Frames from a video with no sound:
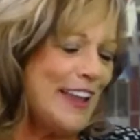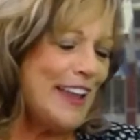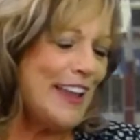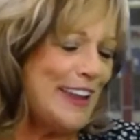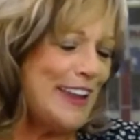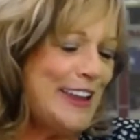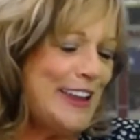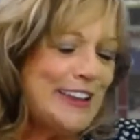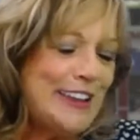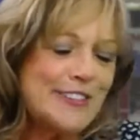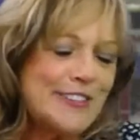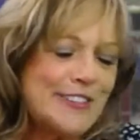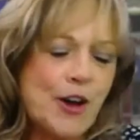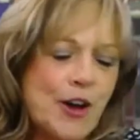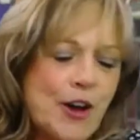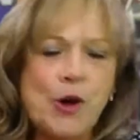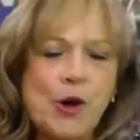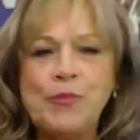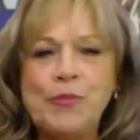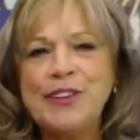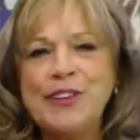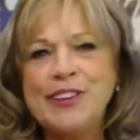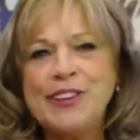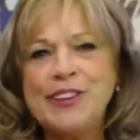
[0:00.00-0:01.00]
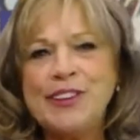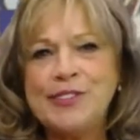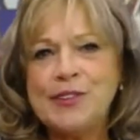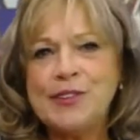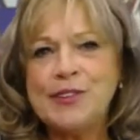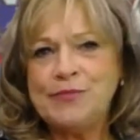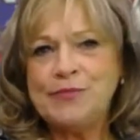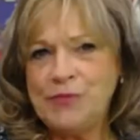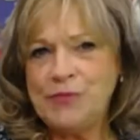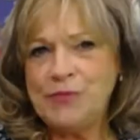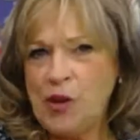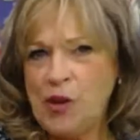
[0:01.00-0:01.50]
He's
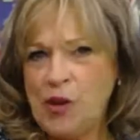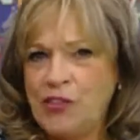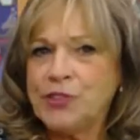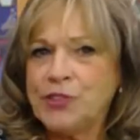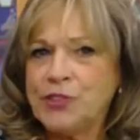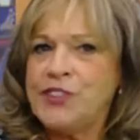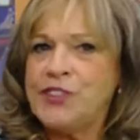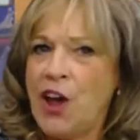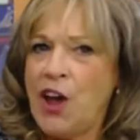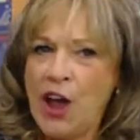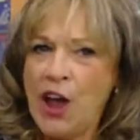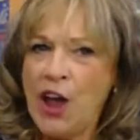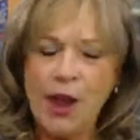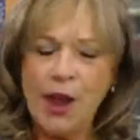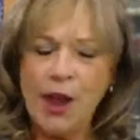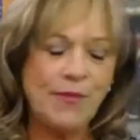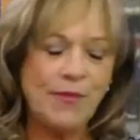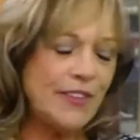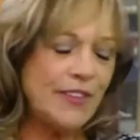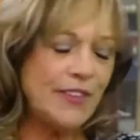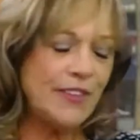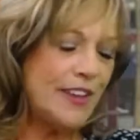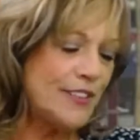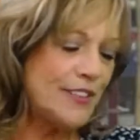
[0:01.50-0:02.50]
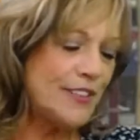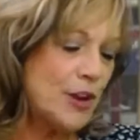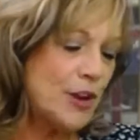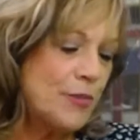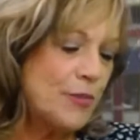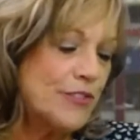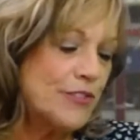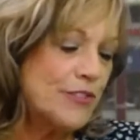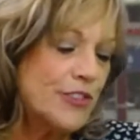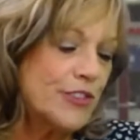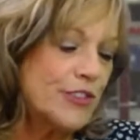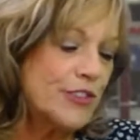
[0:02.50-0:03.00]
opened over time. He's
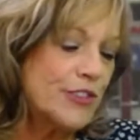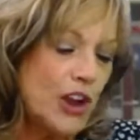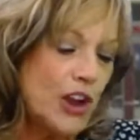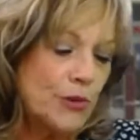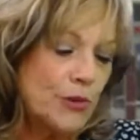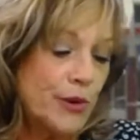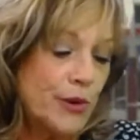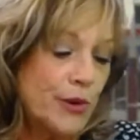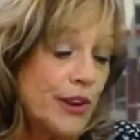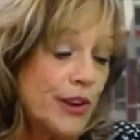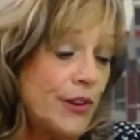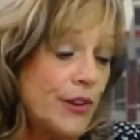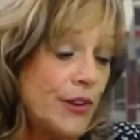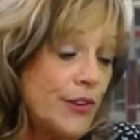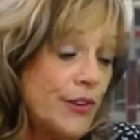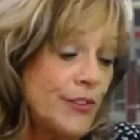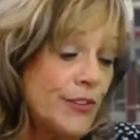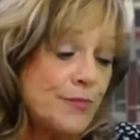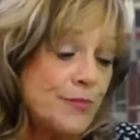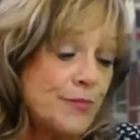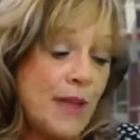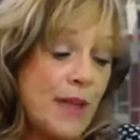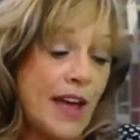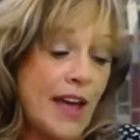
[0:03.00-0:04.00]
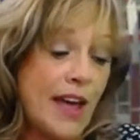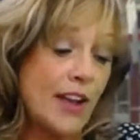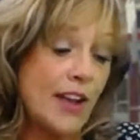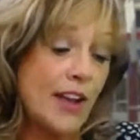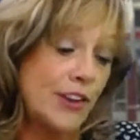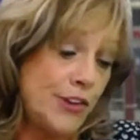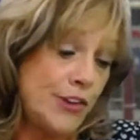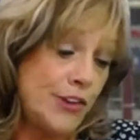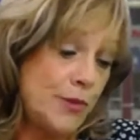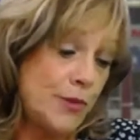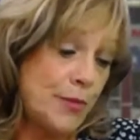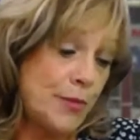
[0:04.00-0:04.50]
opened for Don Rickles, Pat
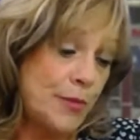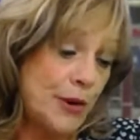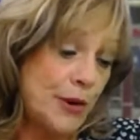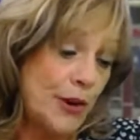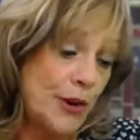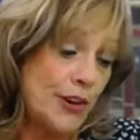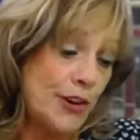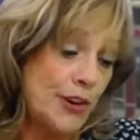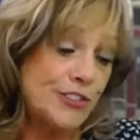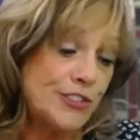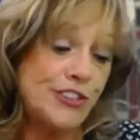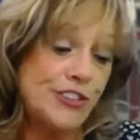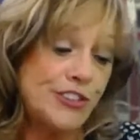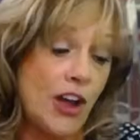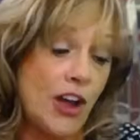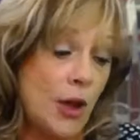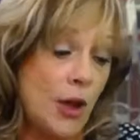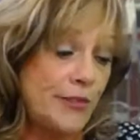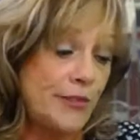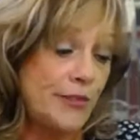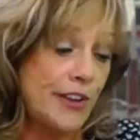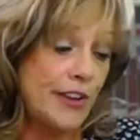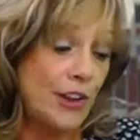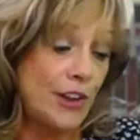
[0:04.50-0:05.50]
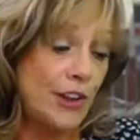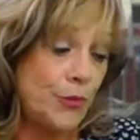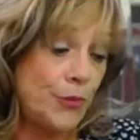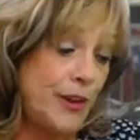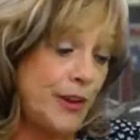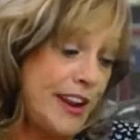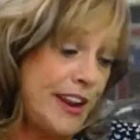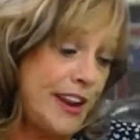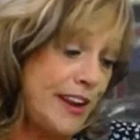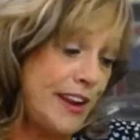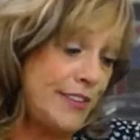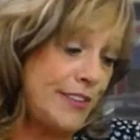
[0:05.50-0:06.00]
Cooper, Dom
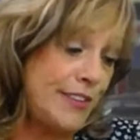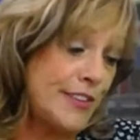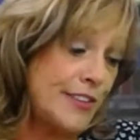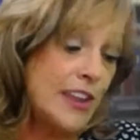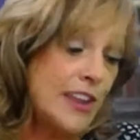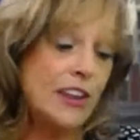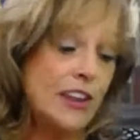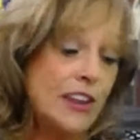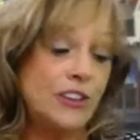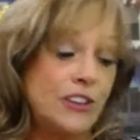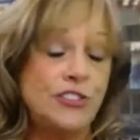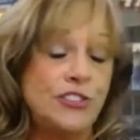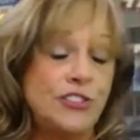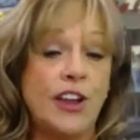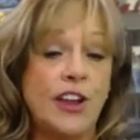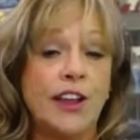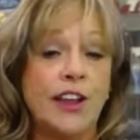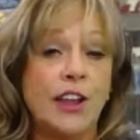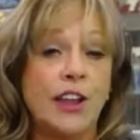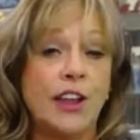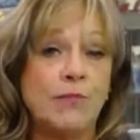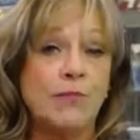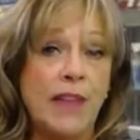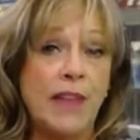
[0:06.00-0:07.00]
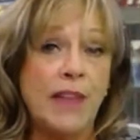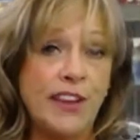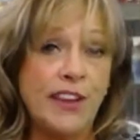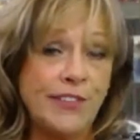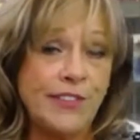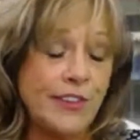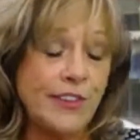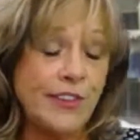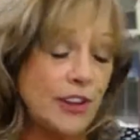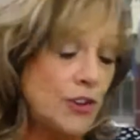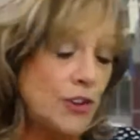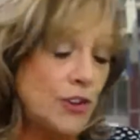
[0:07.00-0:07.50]
DeLuise, Jackie
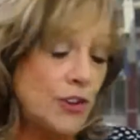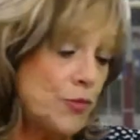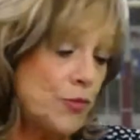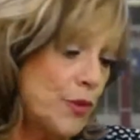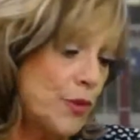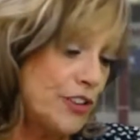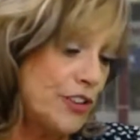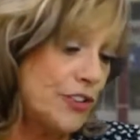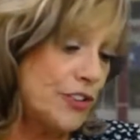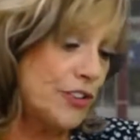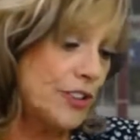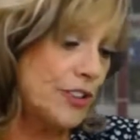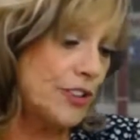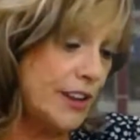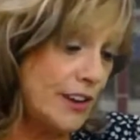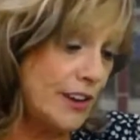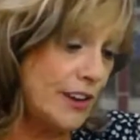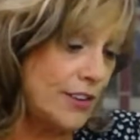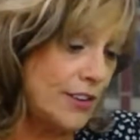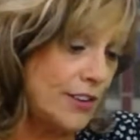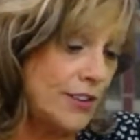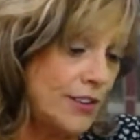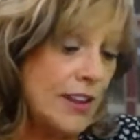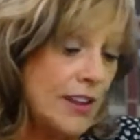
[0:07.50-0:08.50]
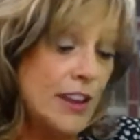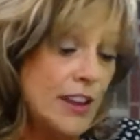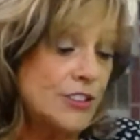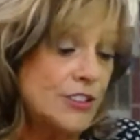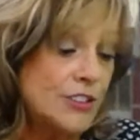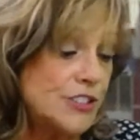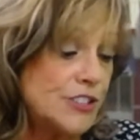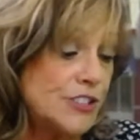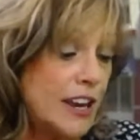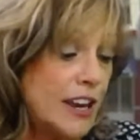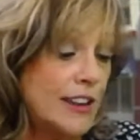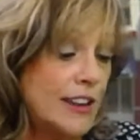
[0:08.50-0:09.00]
Mason, Rich Little,
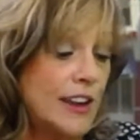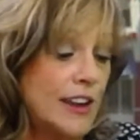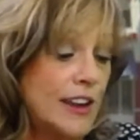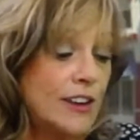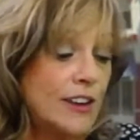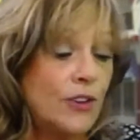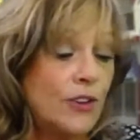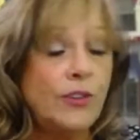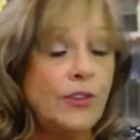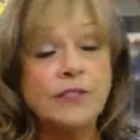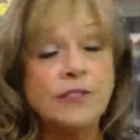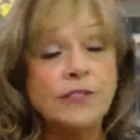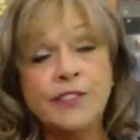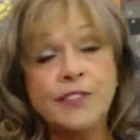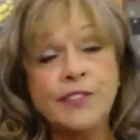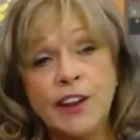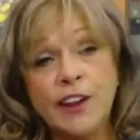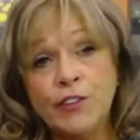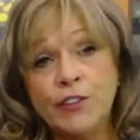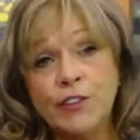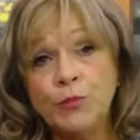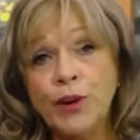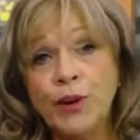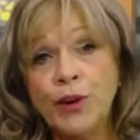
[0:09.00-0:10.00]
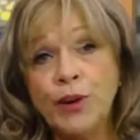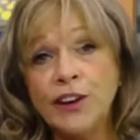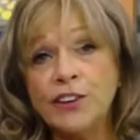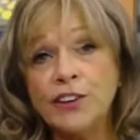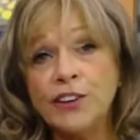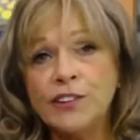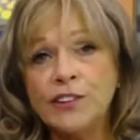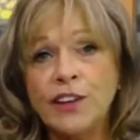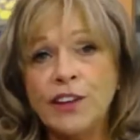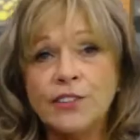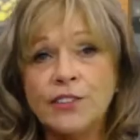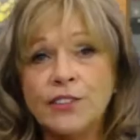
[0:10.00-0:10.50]
Jay Leno, David Brenner,
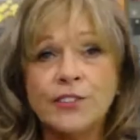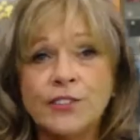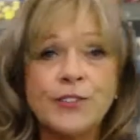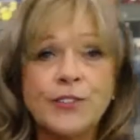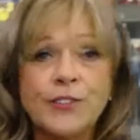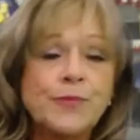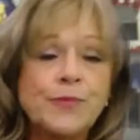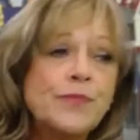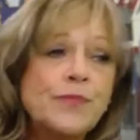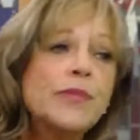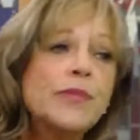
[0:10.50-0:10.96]
and others.